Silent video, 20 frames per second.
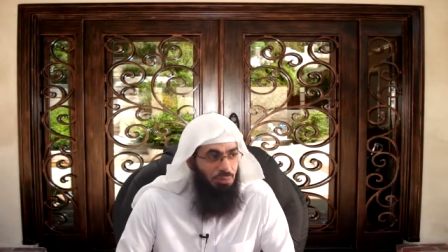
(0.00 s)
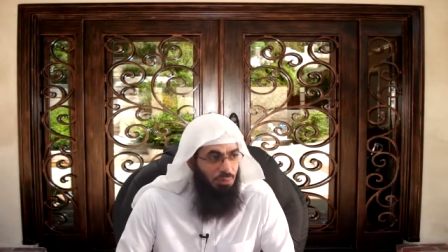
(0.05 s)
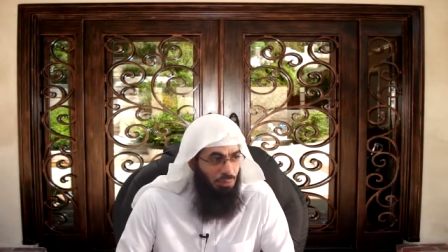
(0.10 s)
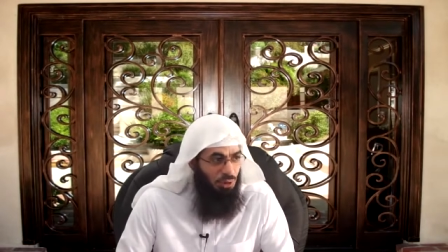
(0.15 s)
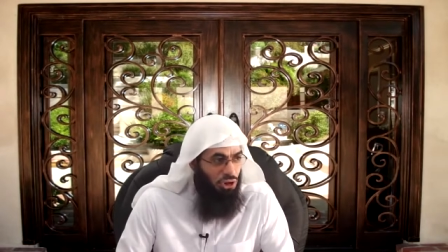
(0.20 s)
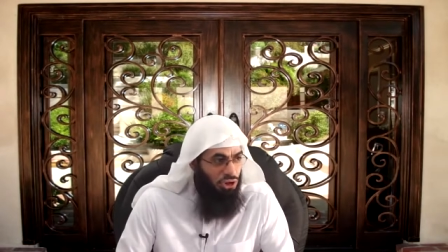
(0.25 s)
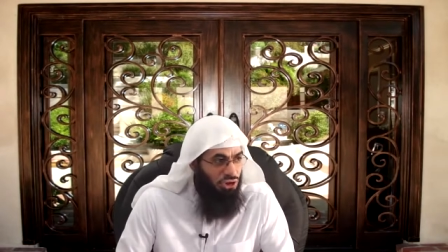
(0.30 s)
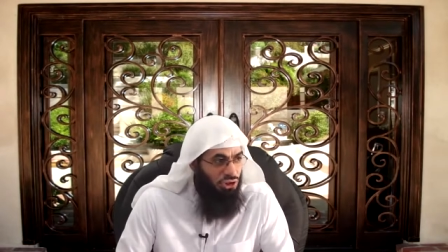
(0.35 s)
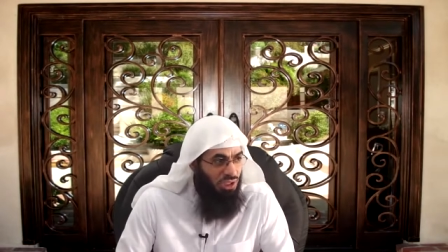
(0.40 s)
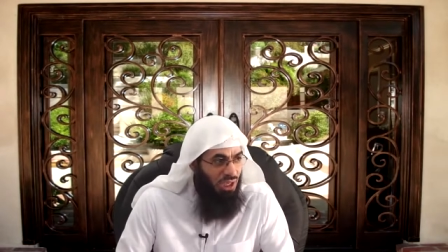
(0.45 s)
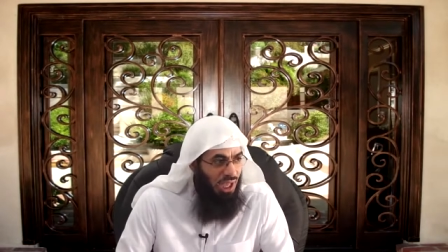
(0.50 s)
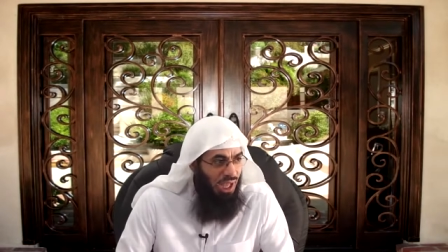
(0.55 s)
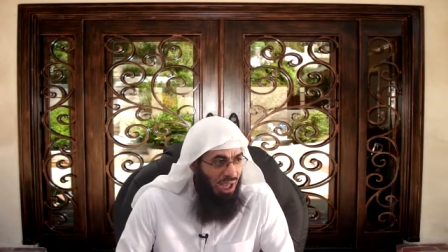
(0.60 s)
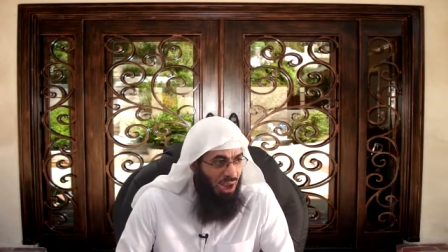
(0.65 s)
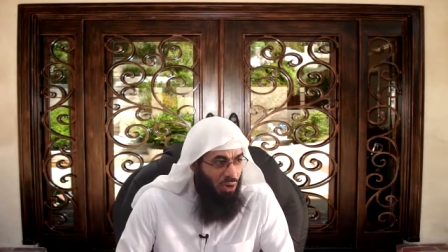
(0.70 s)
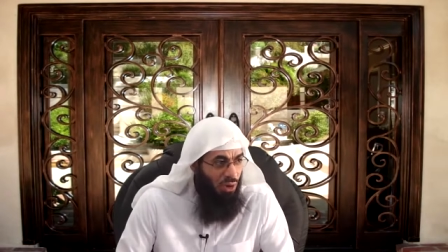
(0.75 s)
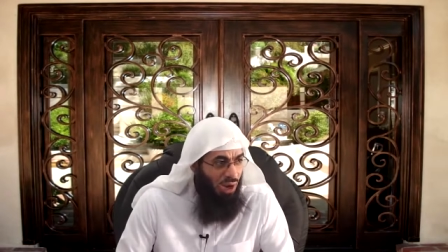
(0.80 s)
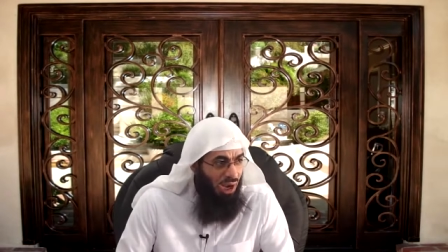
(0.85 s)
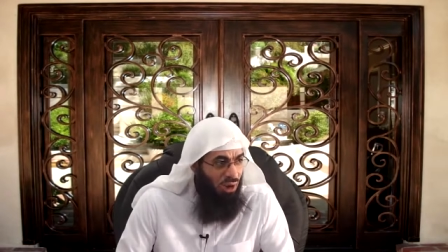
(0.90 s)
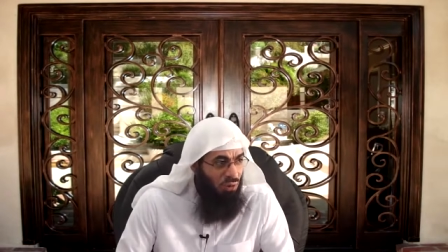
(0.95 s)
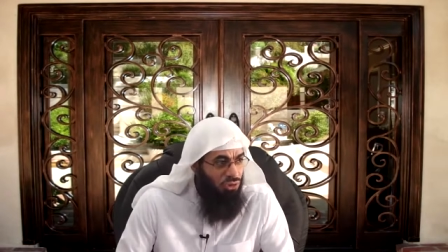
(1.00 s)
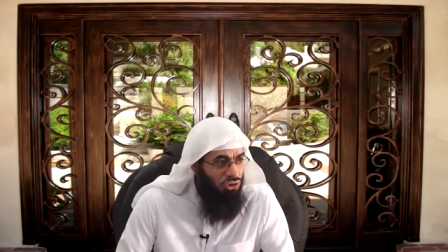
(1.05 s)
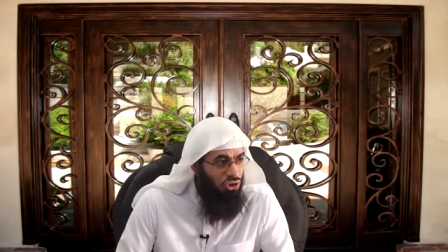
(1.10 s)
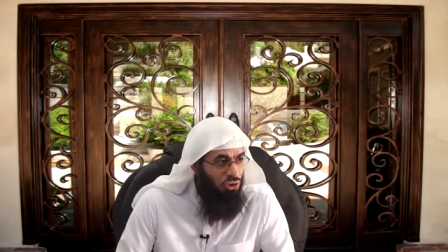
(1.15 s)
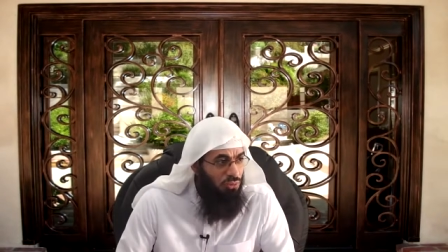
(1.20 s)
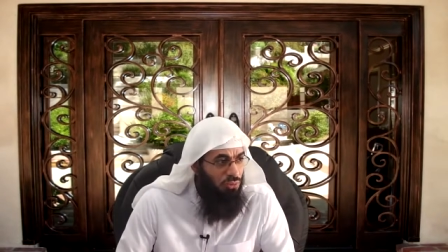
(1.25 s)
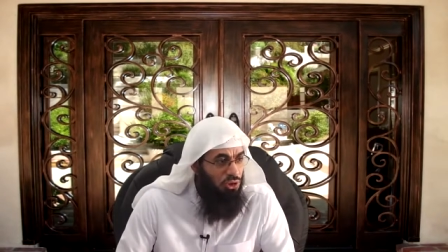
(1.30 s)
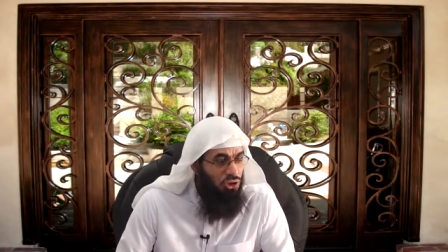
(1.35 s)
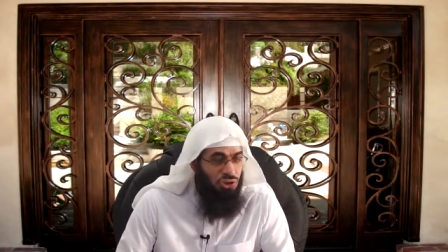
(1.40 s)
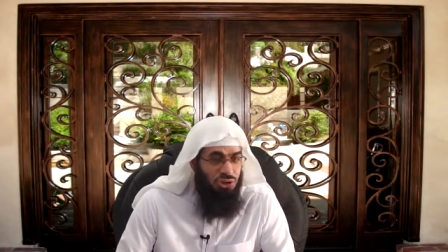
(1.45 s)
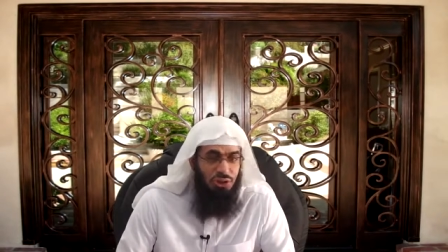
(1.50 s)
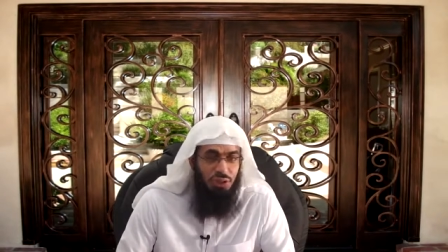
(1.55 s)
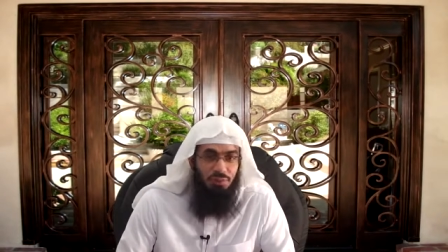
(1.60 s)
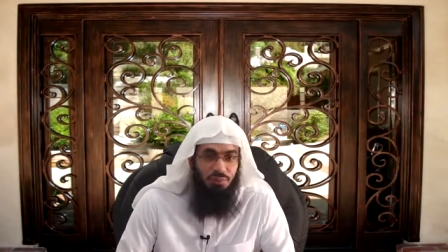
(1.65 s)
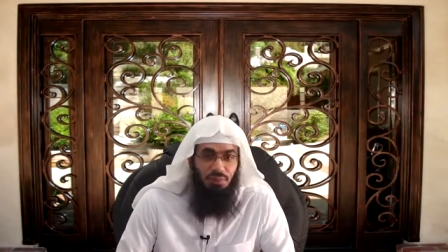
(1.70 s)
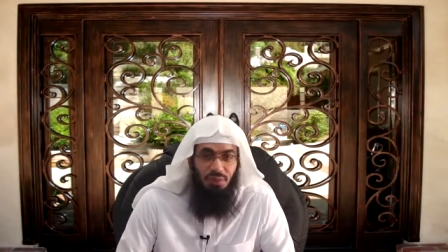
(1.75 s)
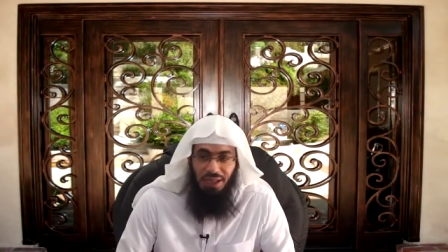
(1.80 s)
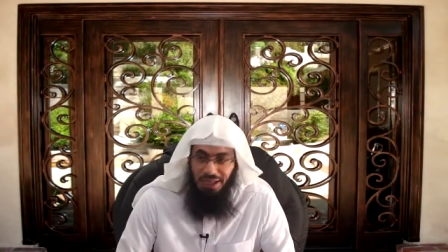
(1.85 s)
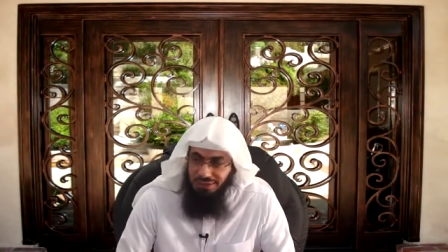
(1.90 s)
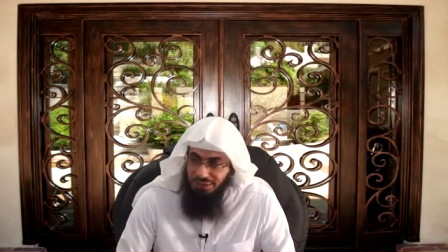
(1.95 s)
Mercy, how? How is it
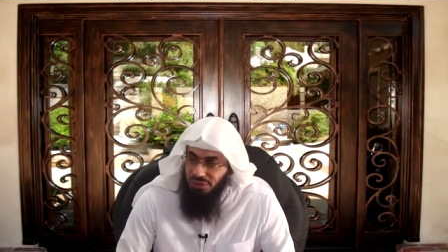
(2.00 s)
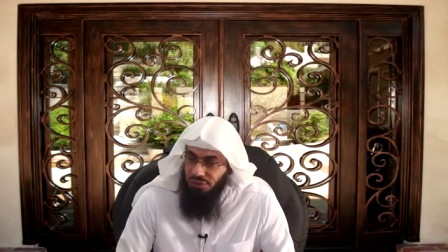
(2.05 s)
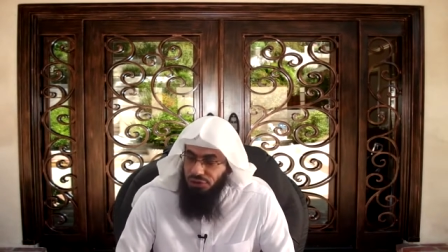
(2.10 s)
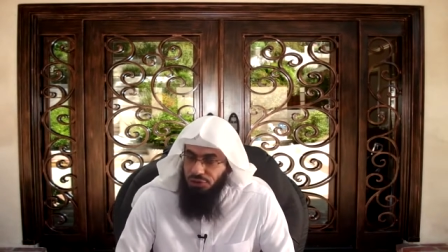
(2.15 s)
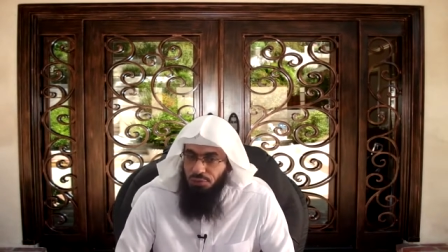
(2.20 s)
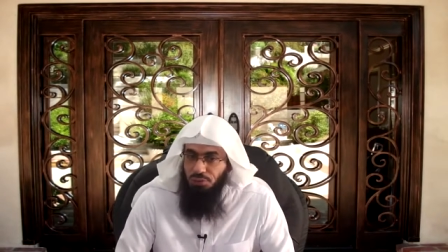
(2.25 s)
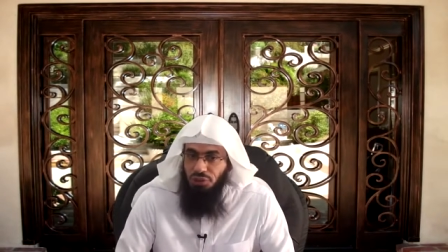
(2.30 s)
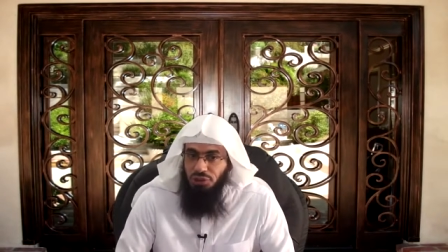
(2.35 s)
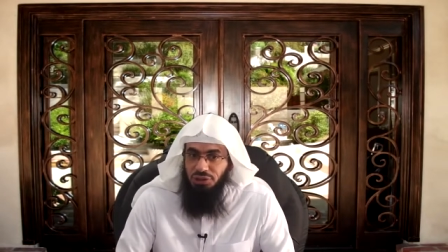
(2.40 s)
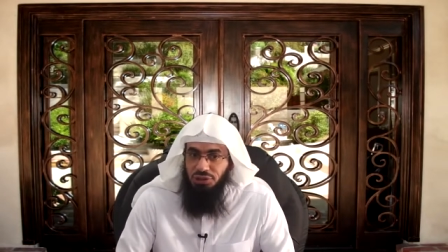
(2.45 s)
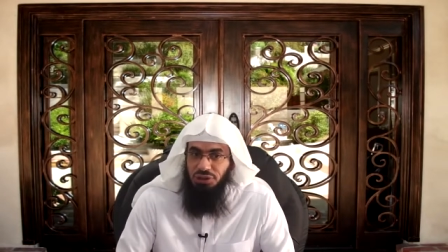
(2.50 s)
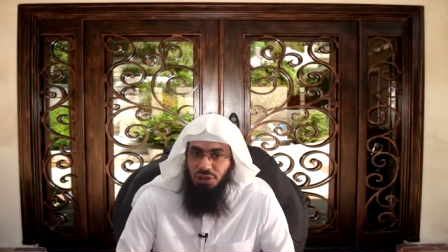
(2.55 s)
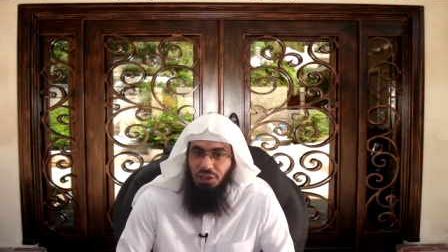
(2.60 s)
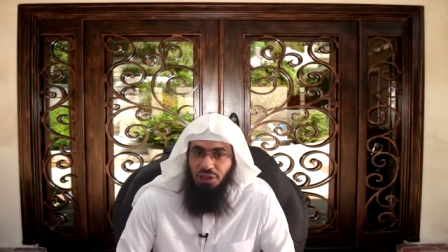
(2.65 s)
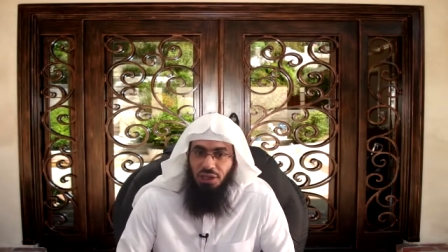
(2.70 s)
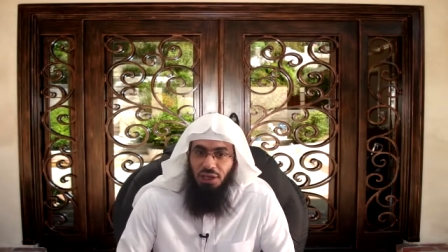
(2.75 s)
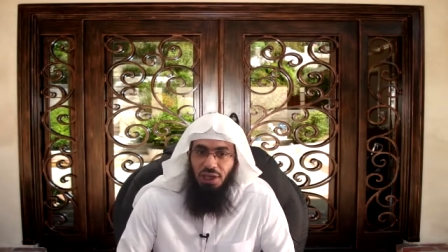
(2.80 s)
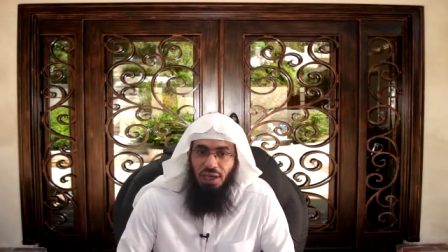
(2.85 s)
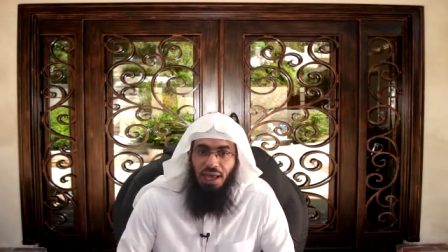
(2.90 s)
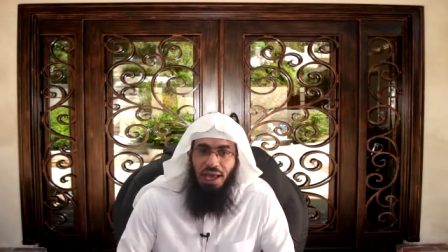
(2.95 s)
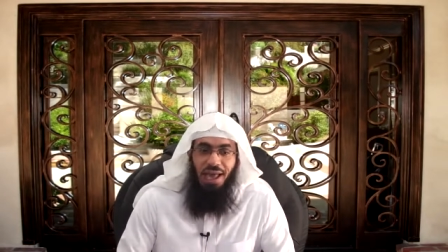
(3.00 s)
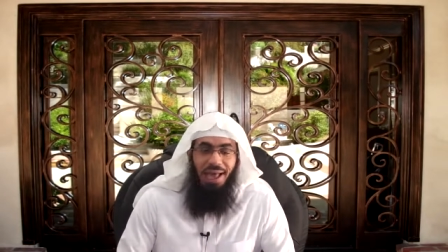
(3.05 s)
mercy? Yes, it's mercy.